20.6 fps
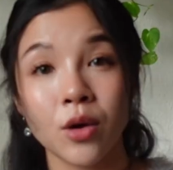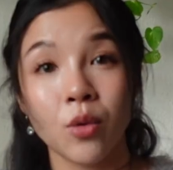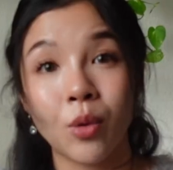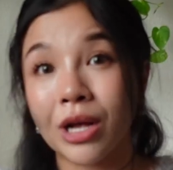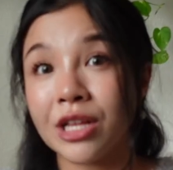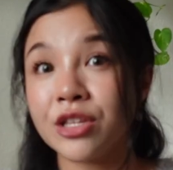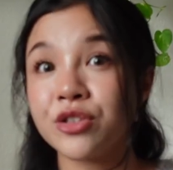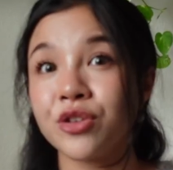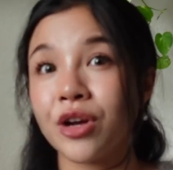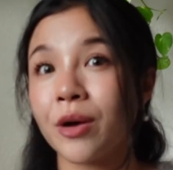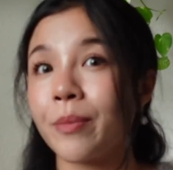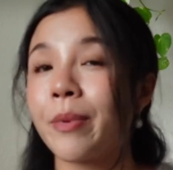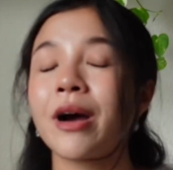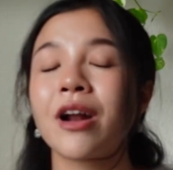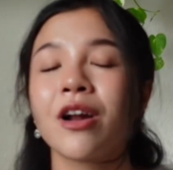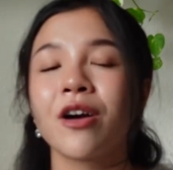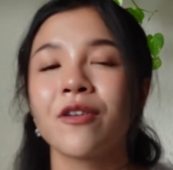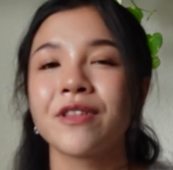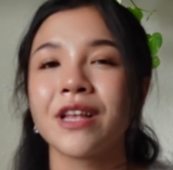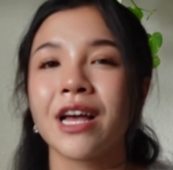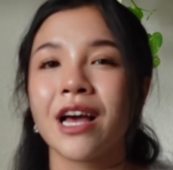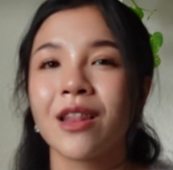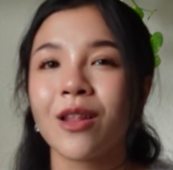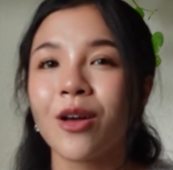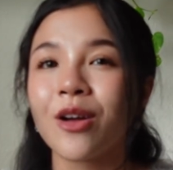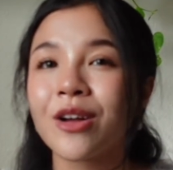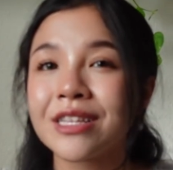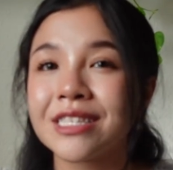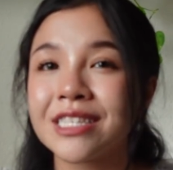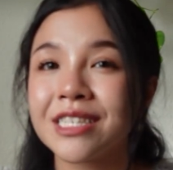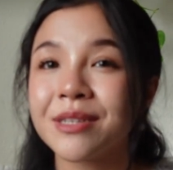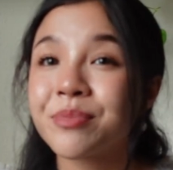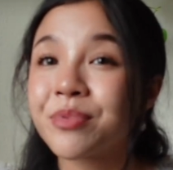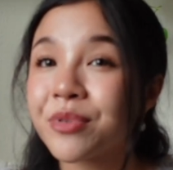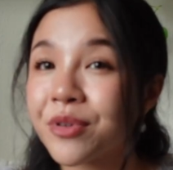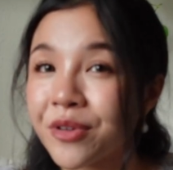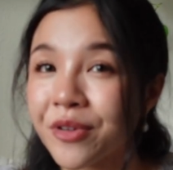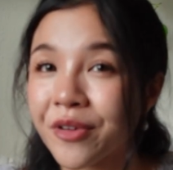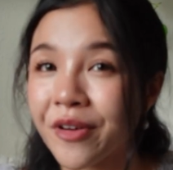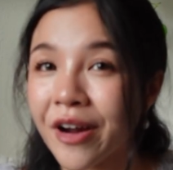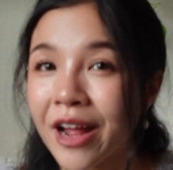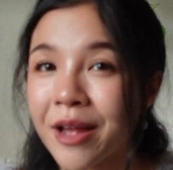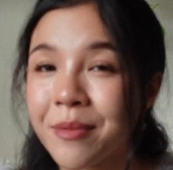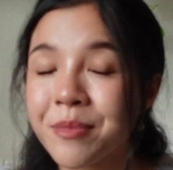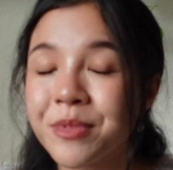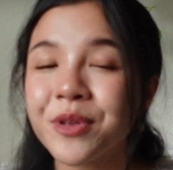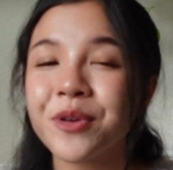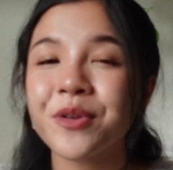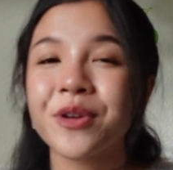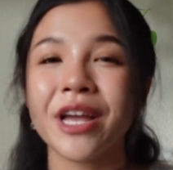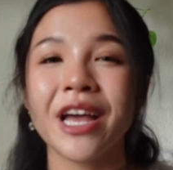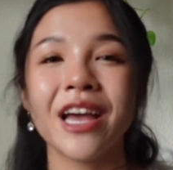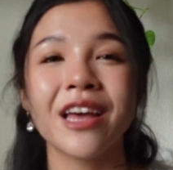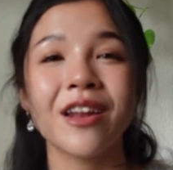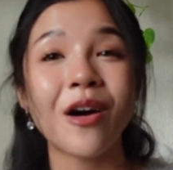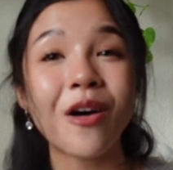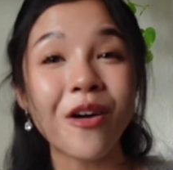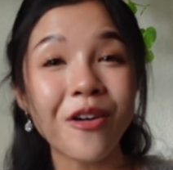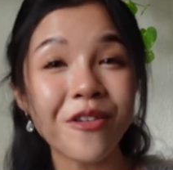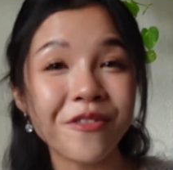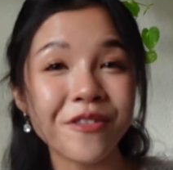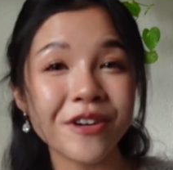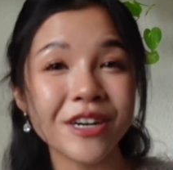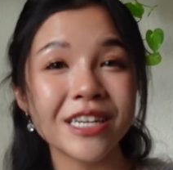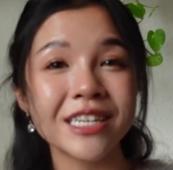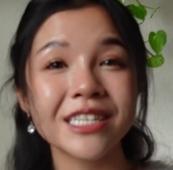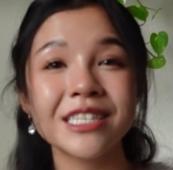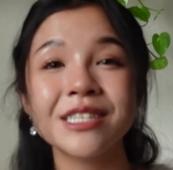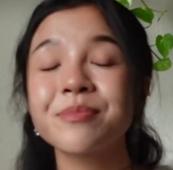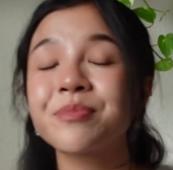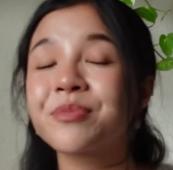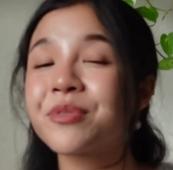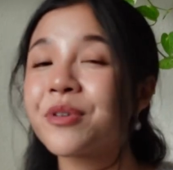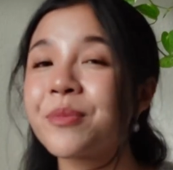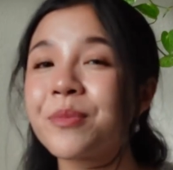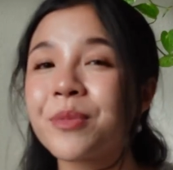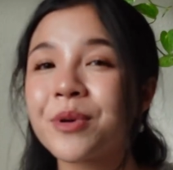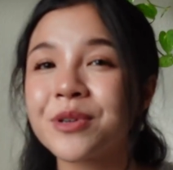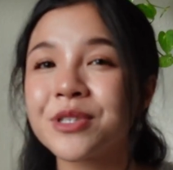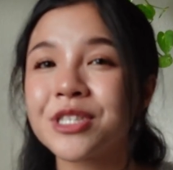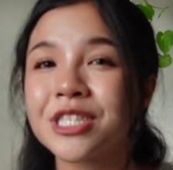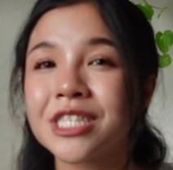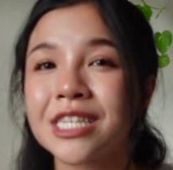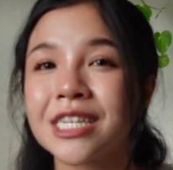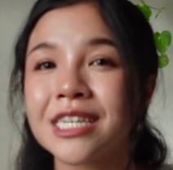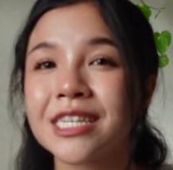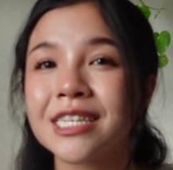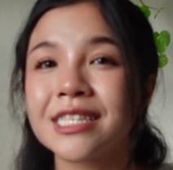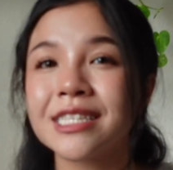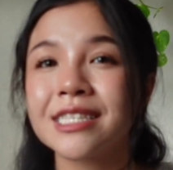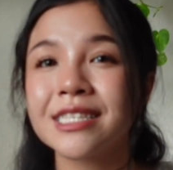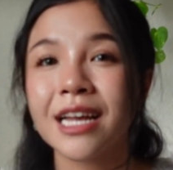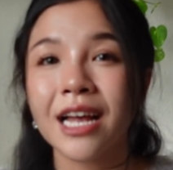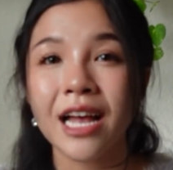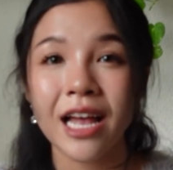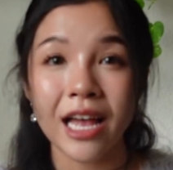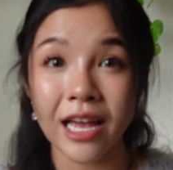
Once you are part of their loyalty program, you'll get offers, promotions,